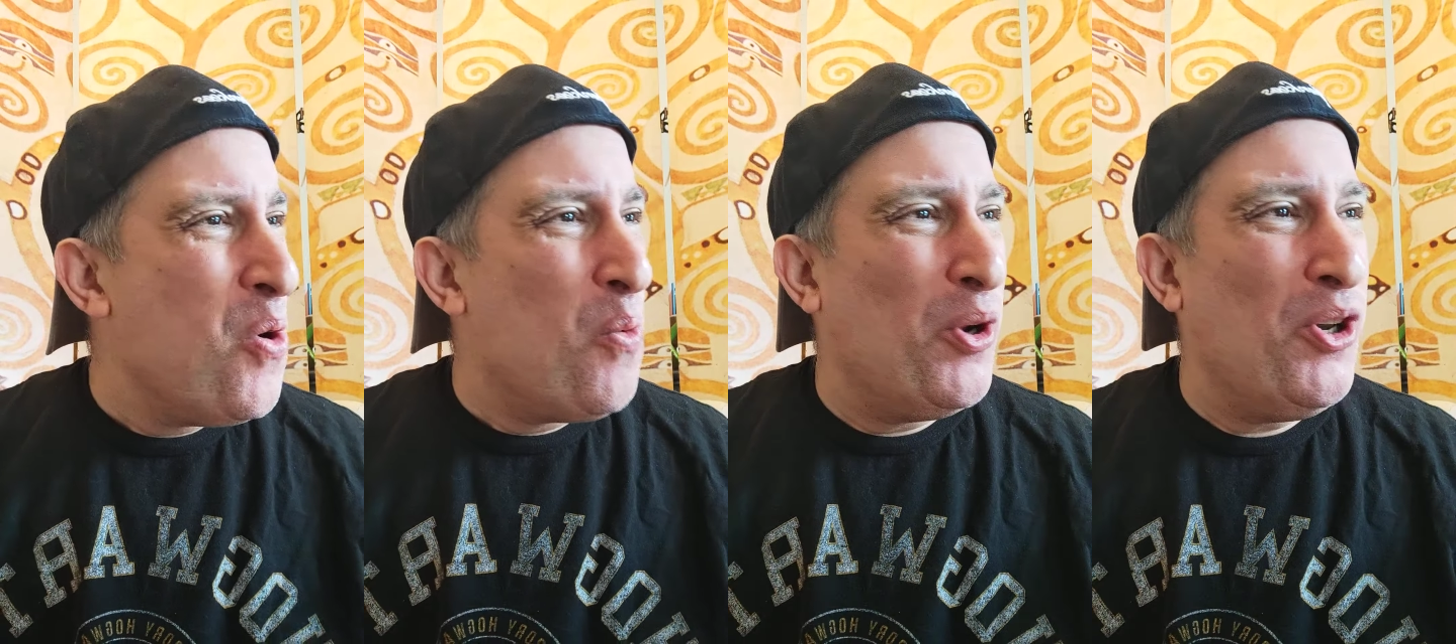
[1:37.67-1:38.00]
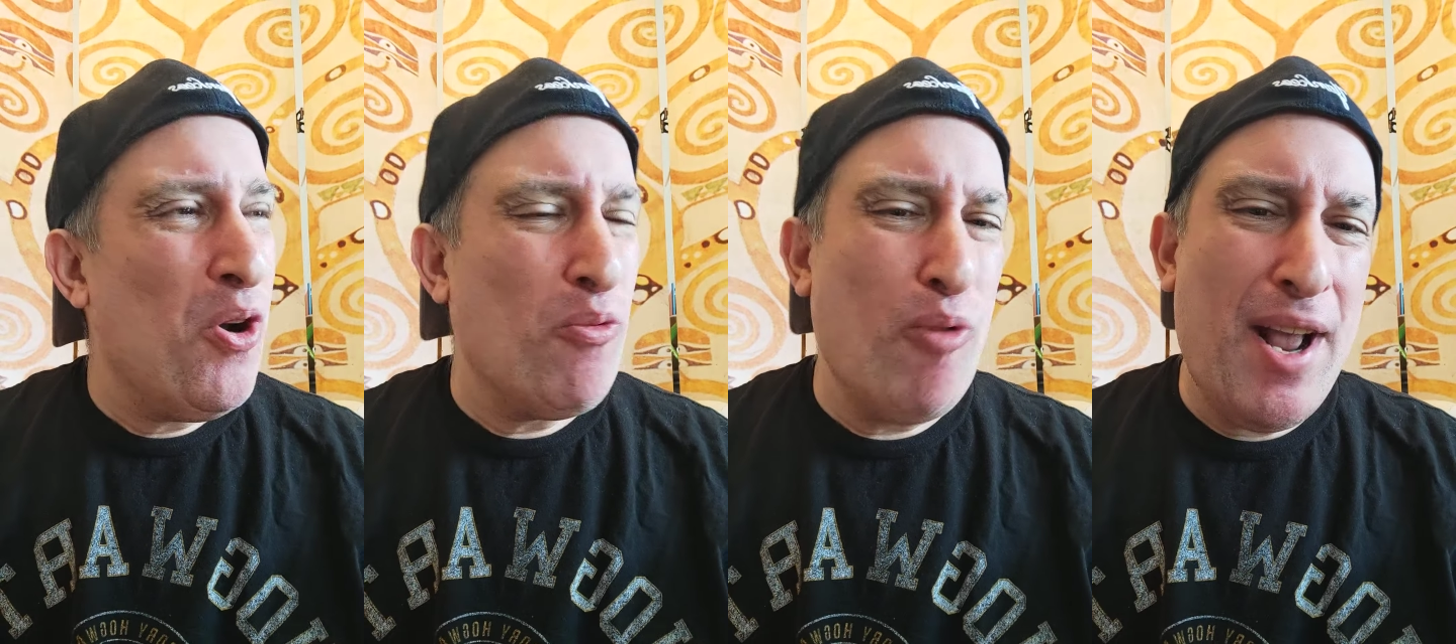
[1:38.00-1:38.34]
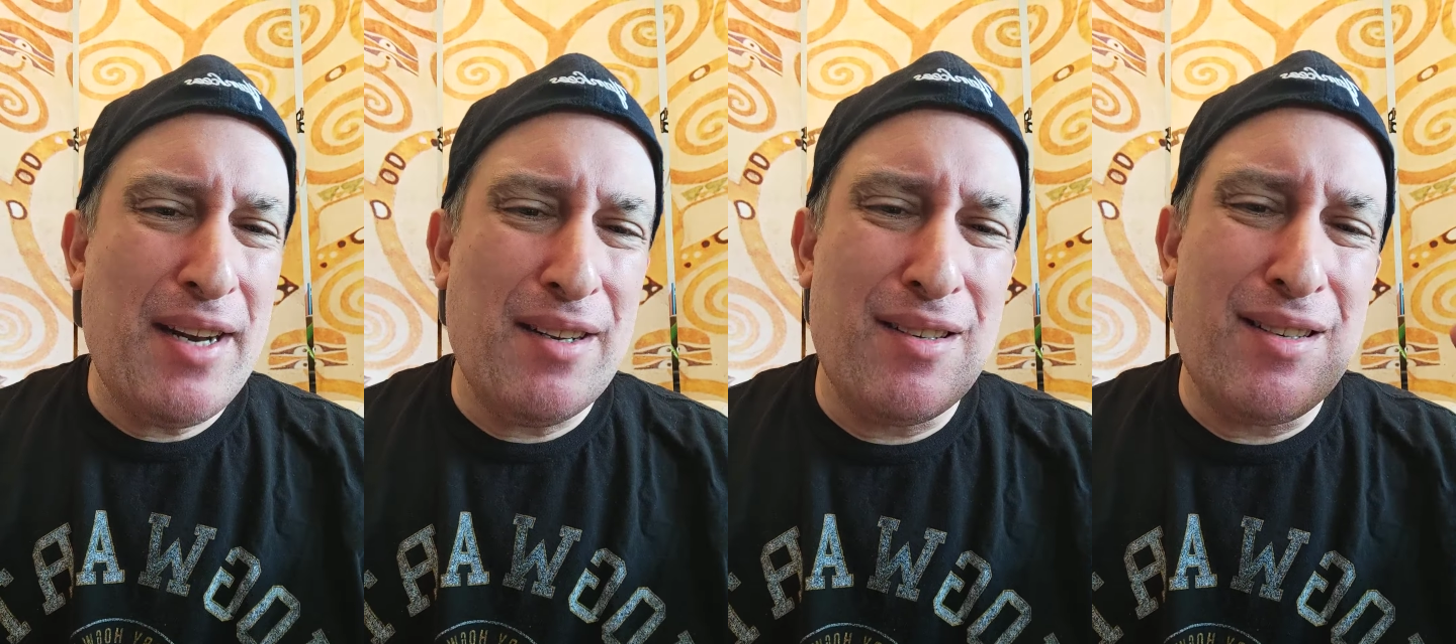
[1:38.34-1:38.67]
When you're
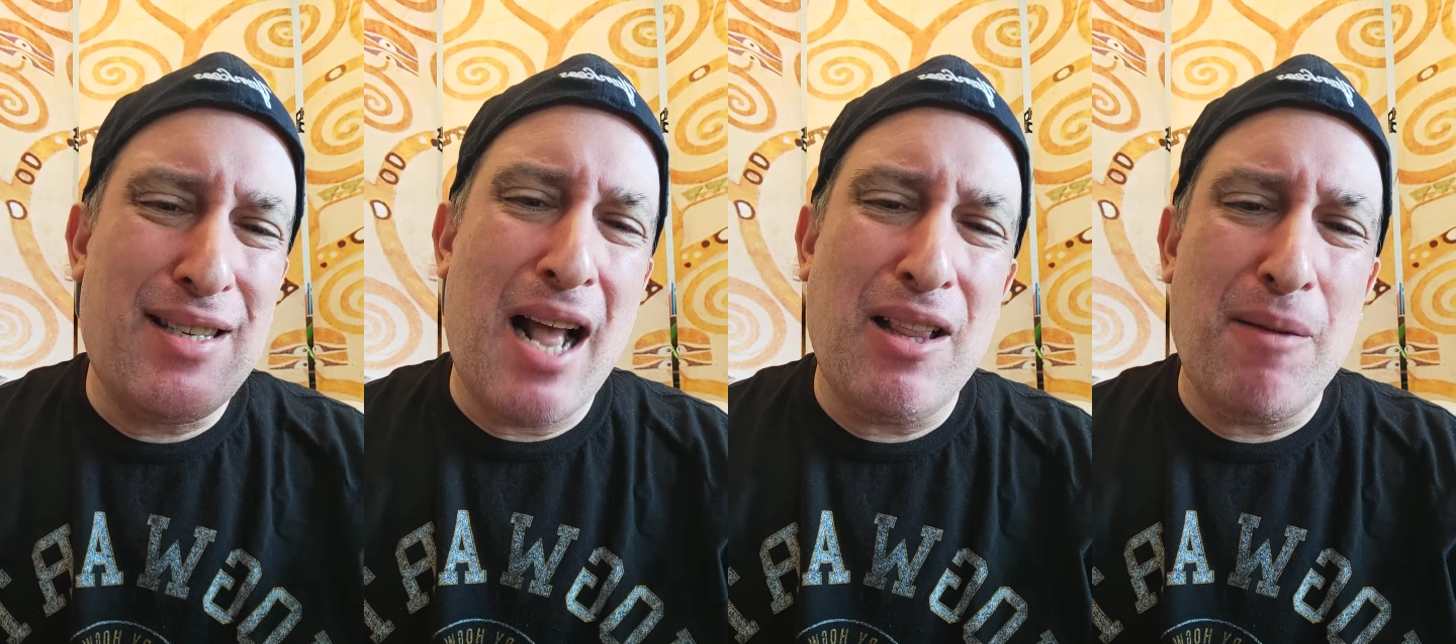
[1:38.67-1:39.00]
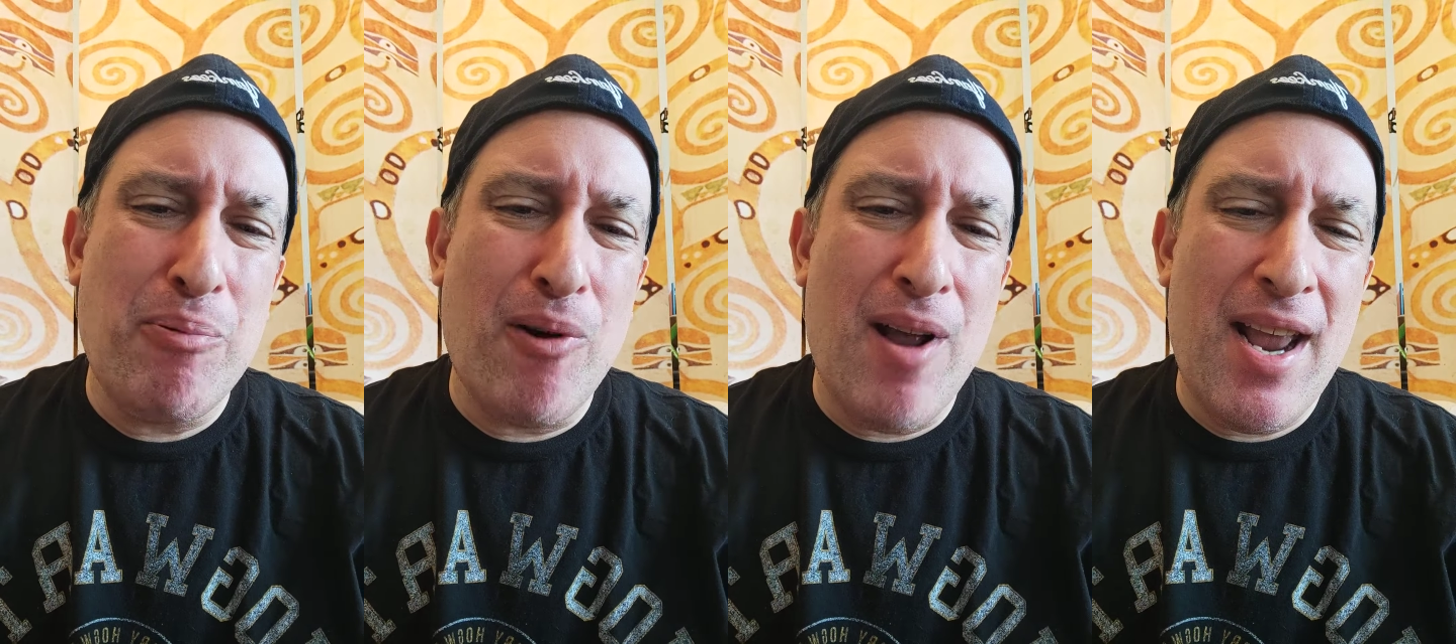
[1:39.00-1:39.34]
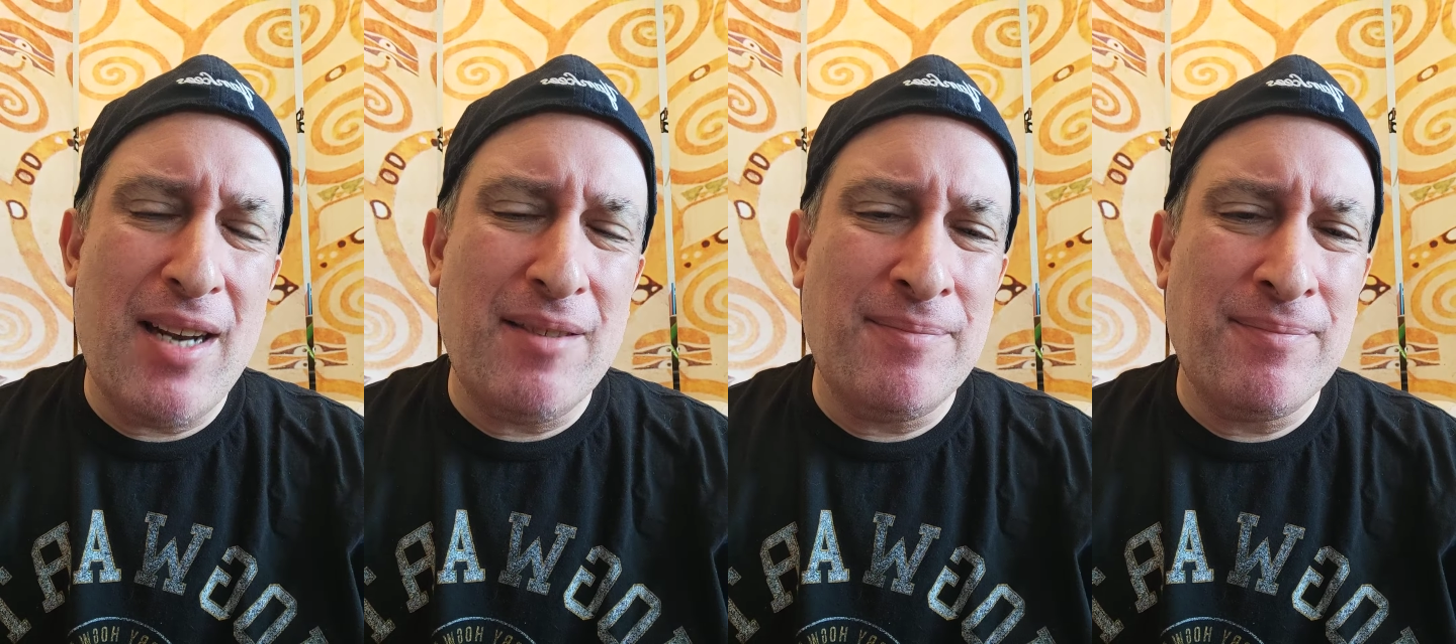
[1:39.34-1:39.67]
ready to
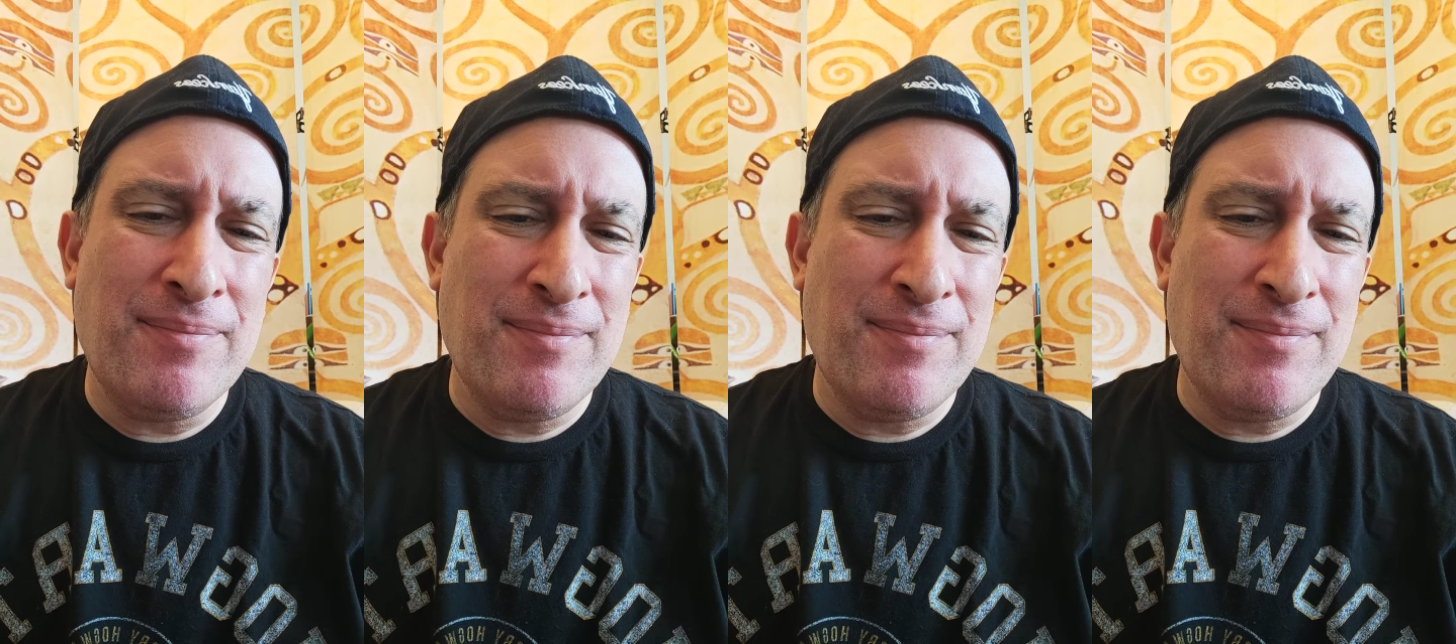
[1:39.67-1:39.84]
celebrate,